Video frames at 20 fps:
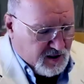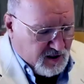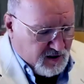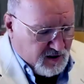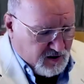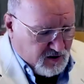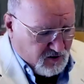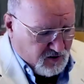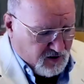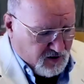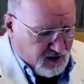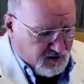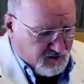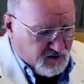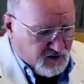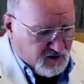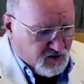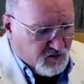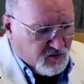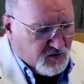you know, kind of a
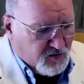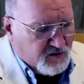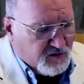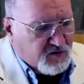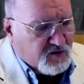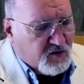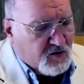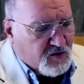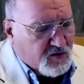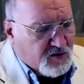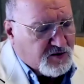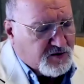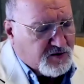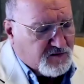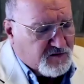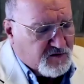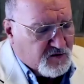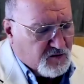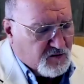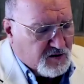little bit of girth,
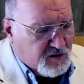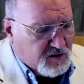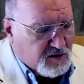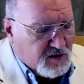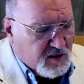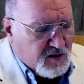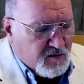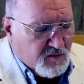if you will.